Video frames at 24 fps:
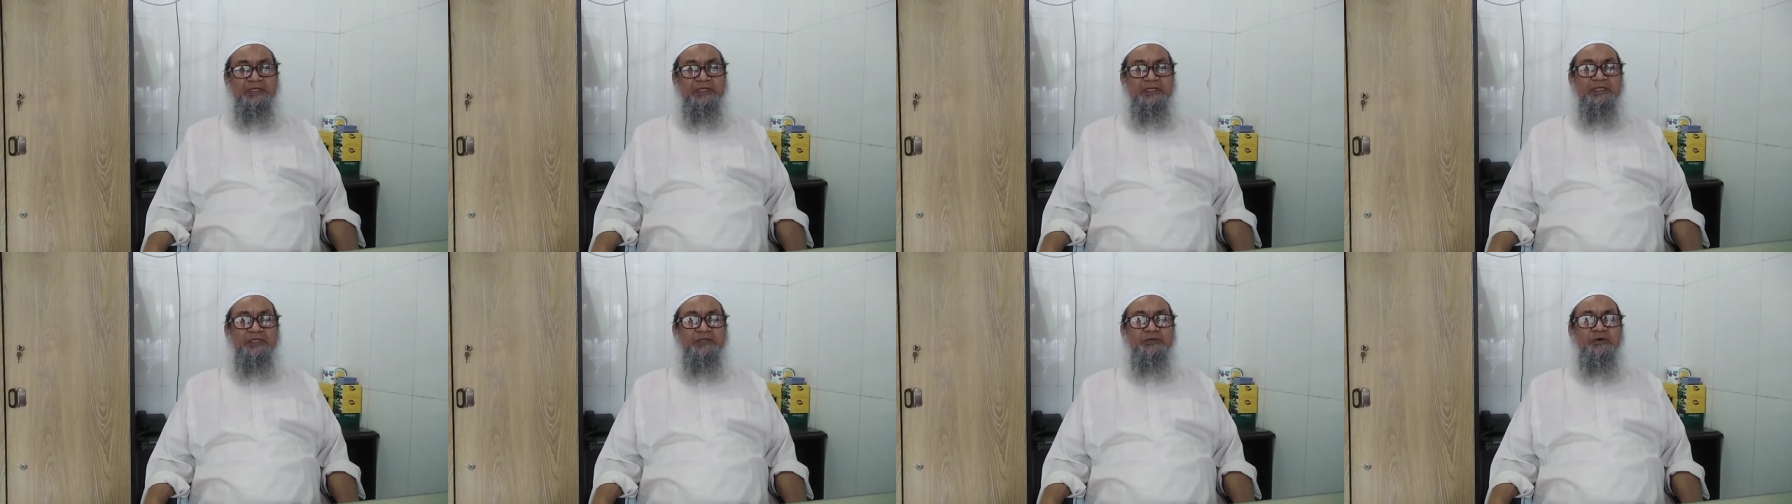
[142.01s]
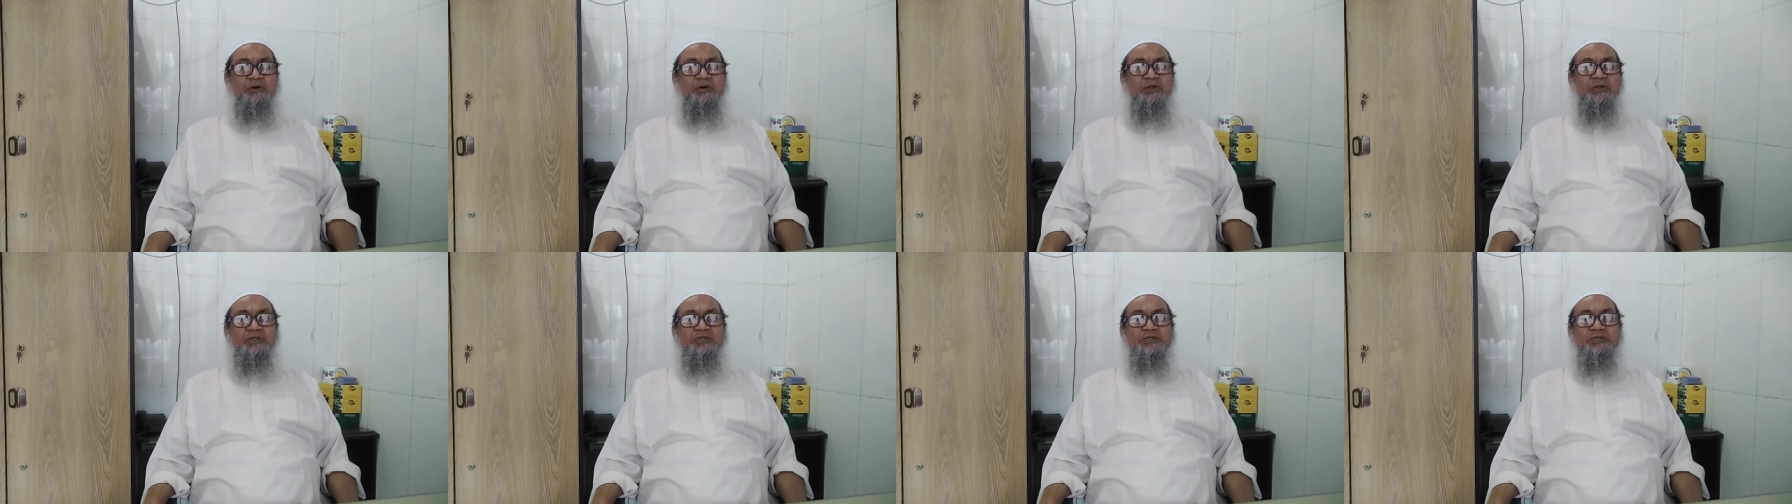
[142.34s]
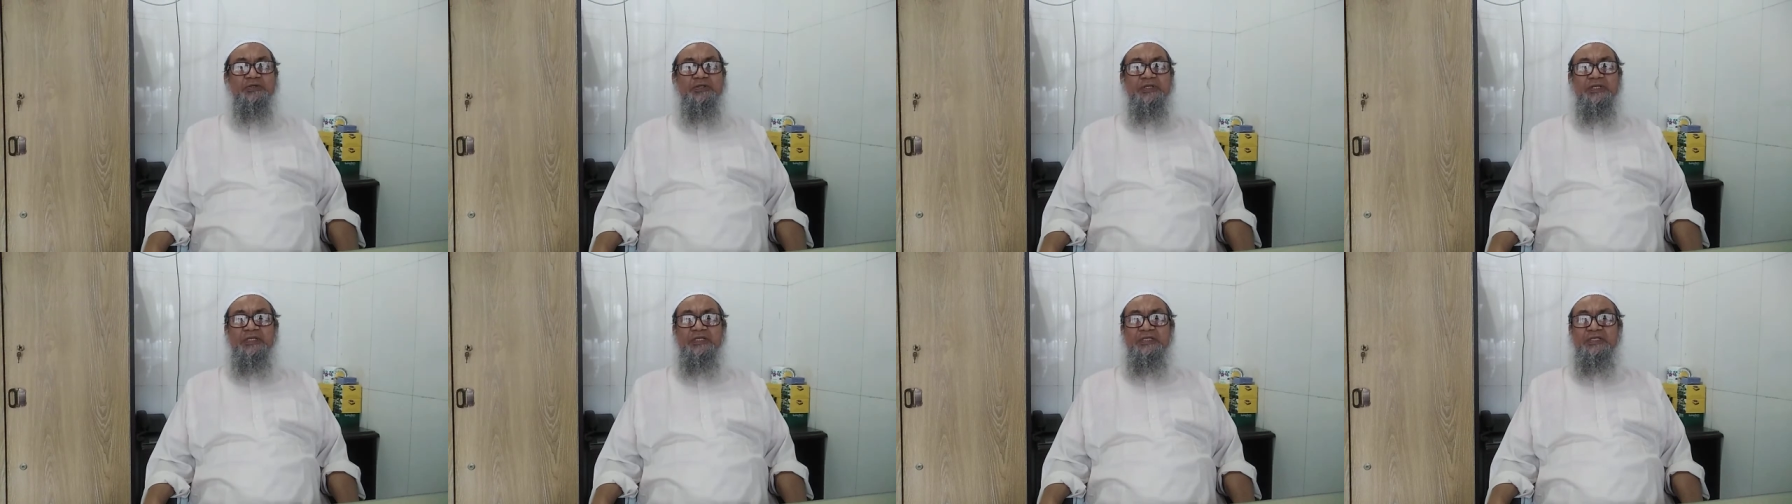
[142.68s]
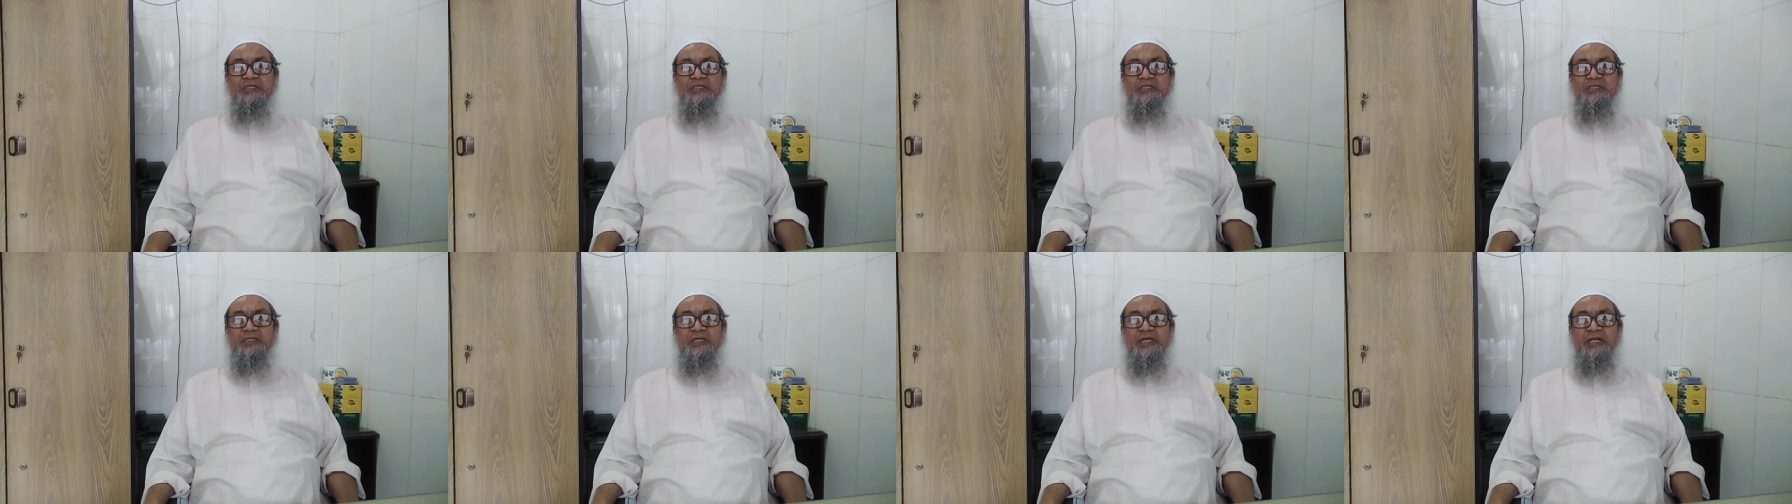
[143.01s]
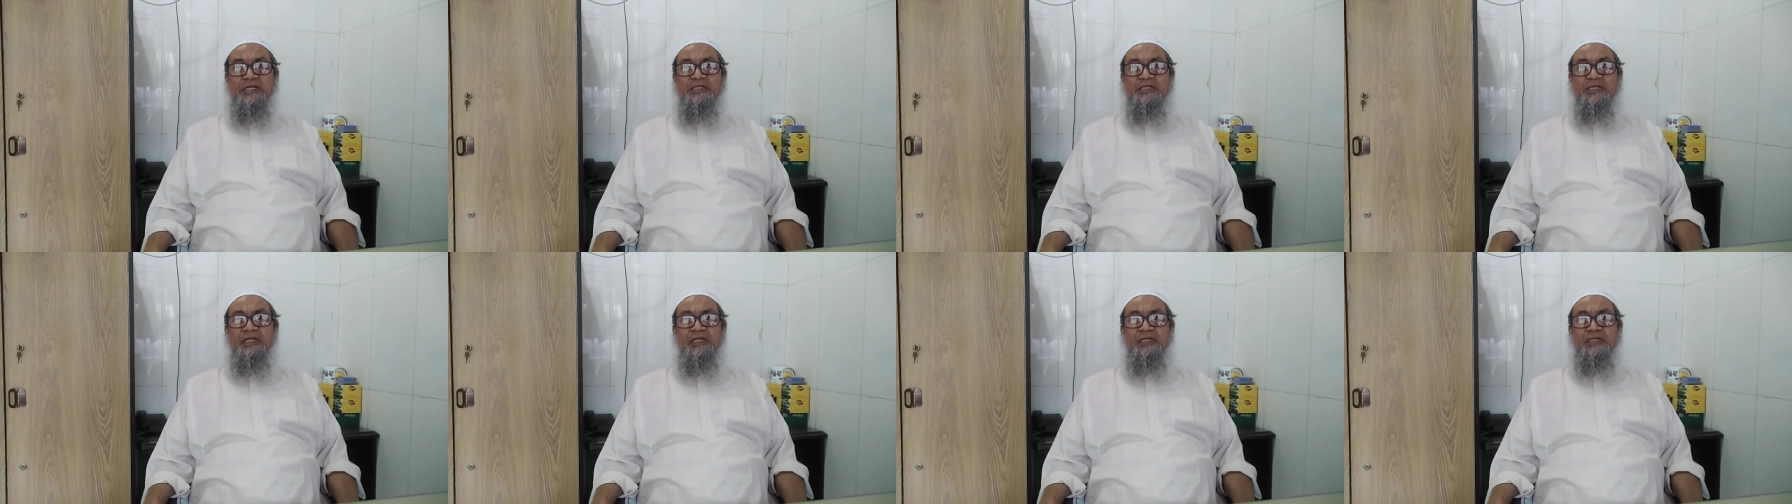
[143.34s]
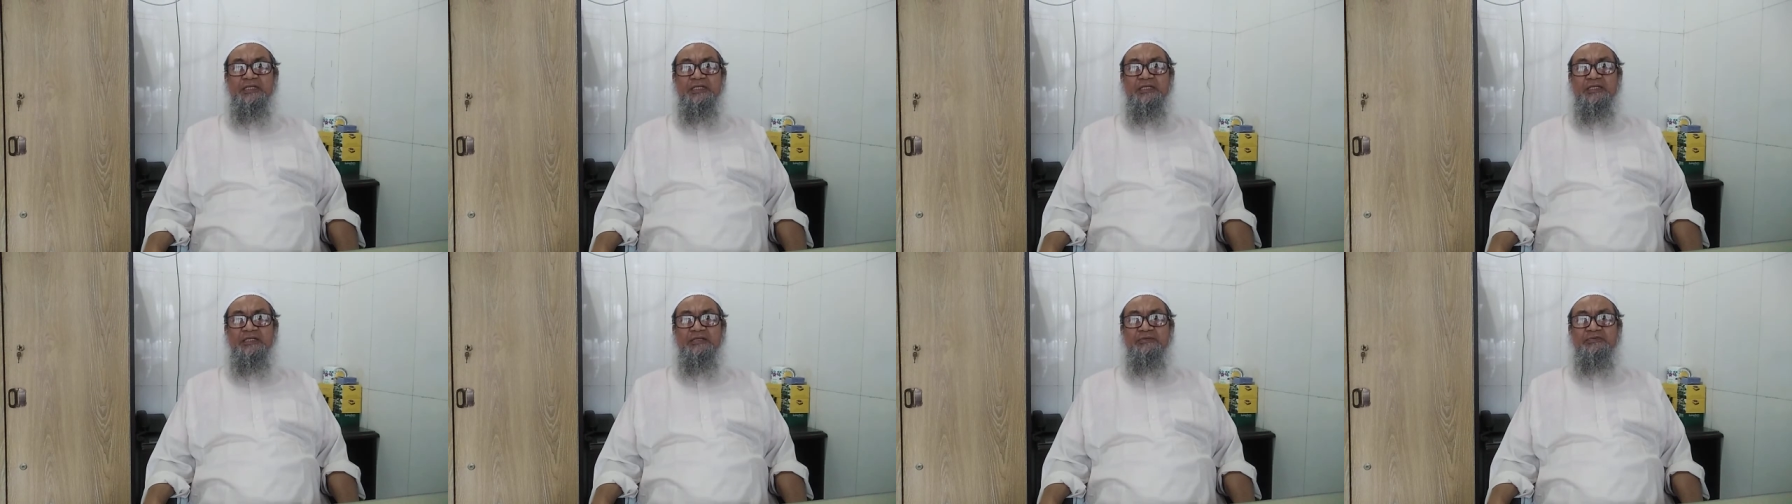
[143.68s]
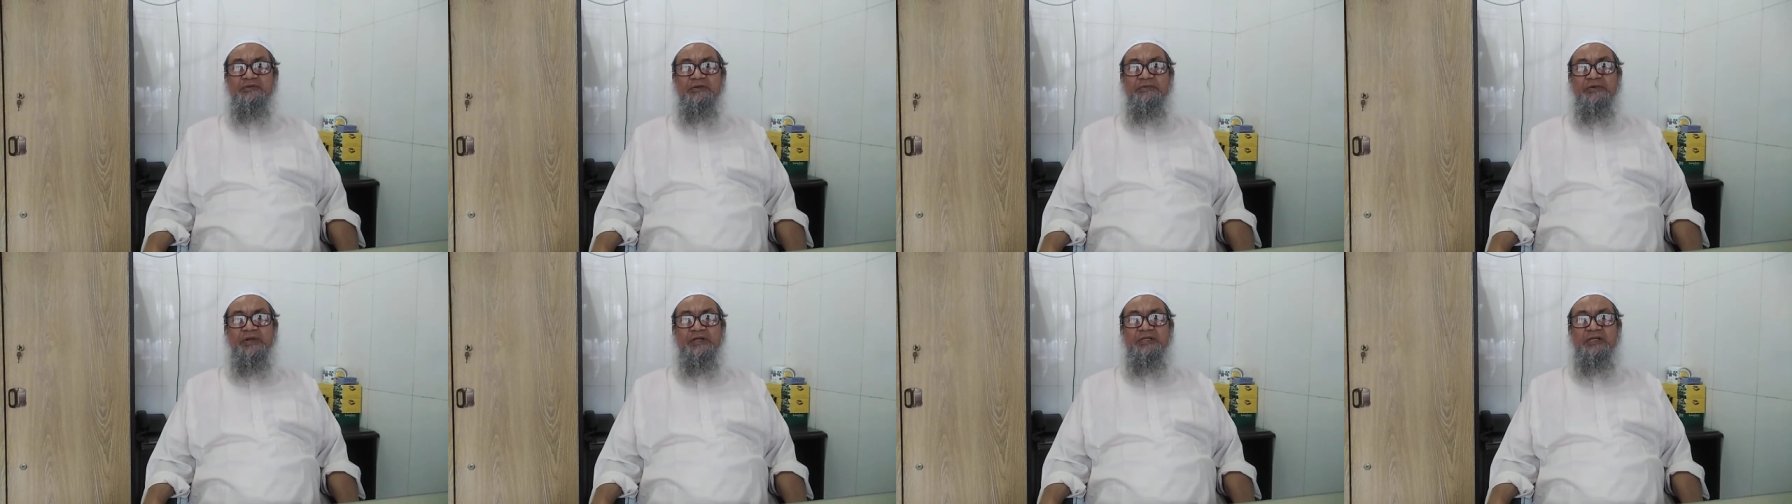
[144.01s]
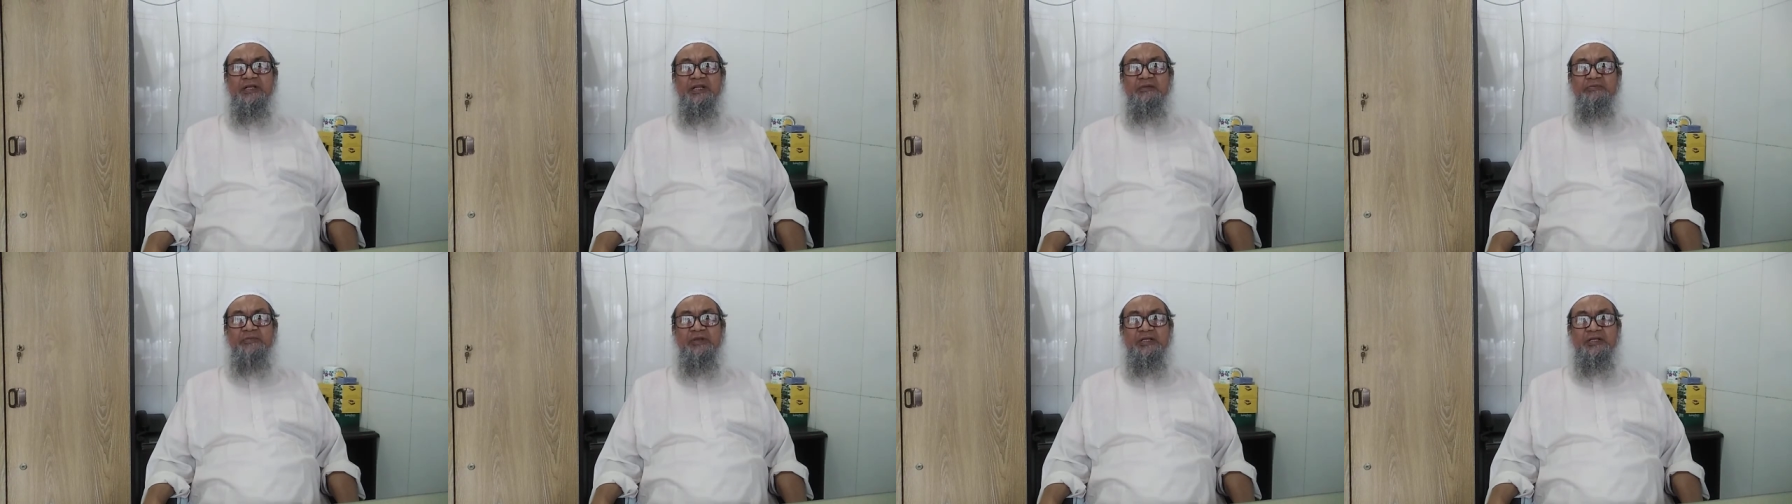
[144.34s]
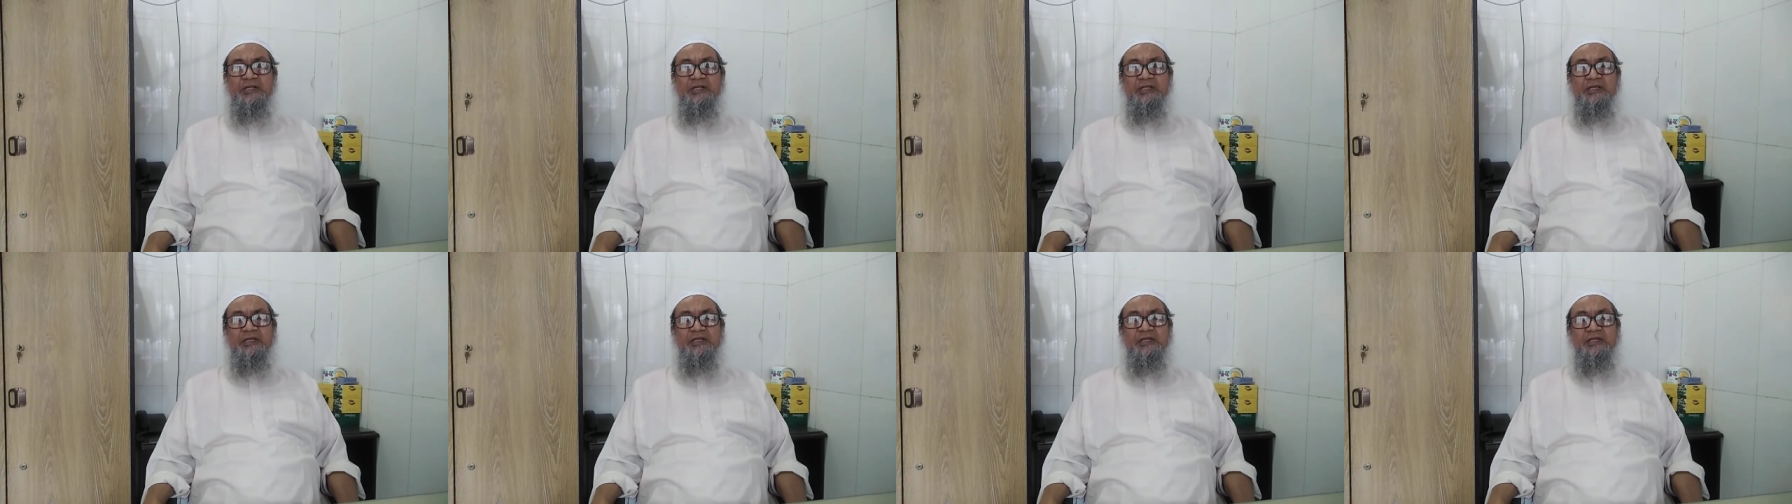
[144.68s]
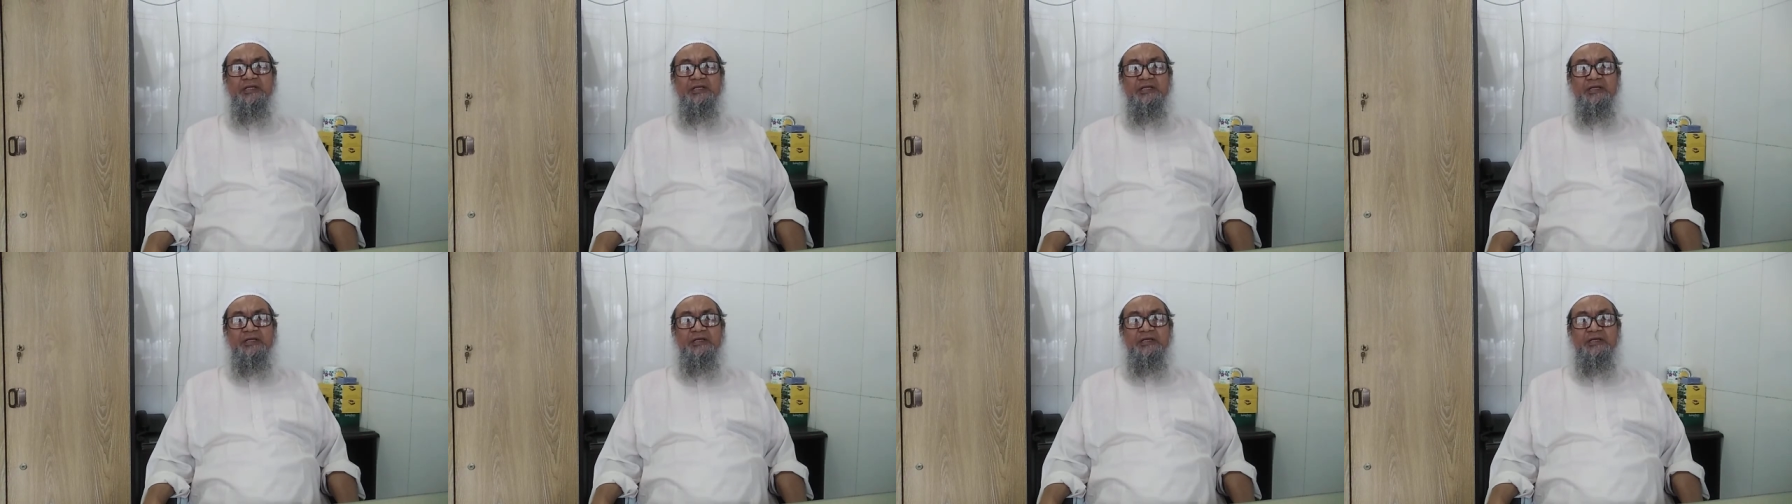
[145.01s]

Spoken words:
It also releases adrenaline from adrenal medulla,